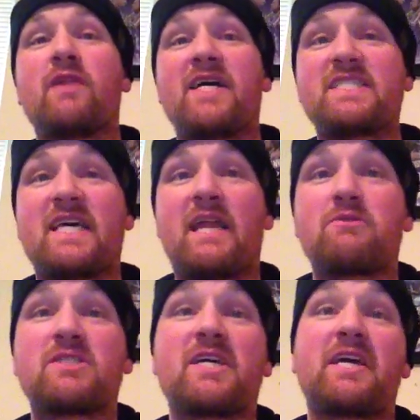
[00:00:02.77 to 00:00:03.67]
Last night, I
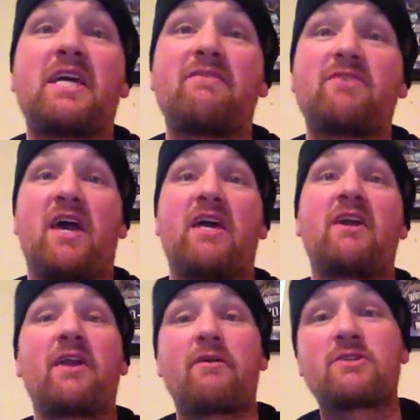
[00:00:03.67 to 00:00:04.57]
was lucky enough to head
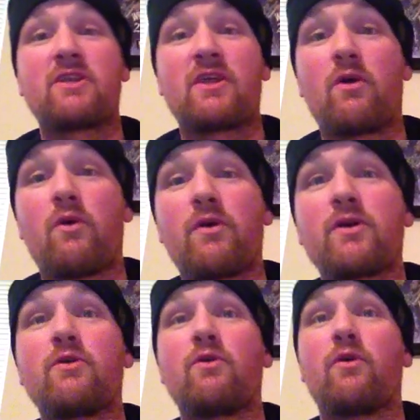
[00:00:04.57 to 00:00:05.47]
on out to the
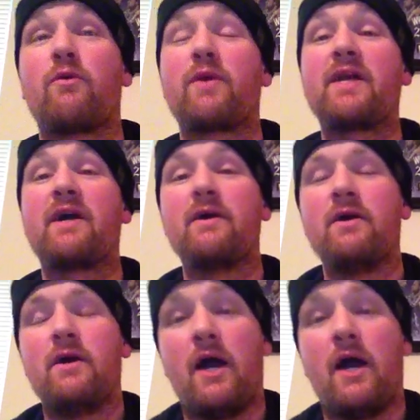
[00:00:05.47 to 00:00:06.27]
Oracle Arena